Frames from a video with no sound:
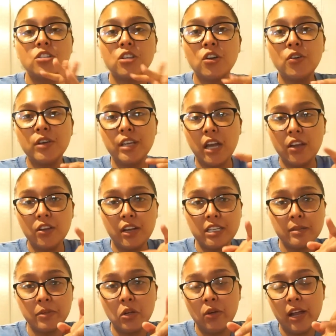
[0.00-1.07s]
So yeah, you guys,
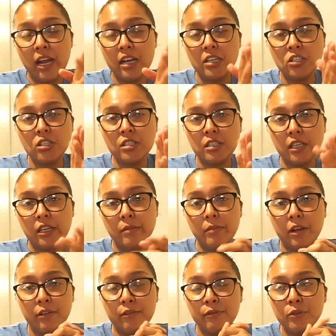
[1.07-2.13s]
I'm gonna go ahead and just eat
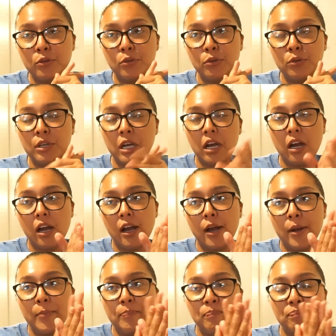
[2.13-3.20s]
my food
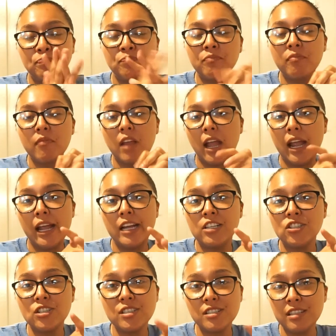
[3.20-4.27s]
and
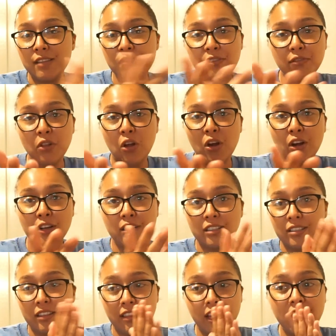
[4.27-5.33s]
just leave the vlog
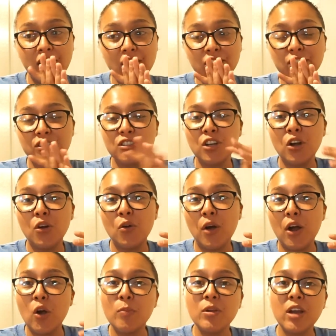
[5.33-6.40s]
there. So I
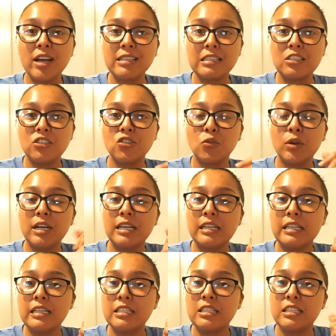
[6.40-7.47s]
hope you guys enjoyed
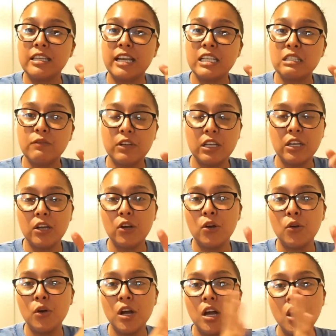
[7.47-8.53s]
today's video.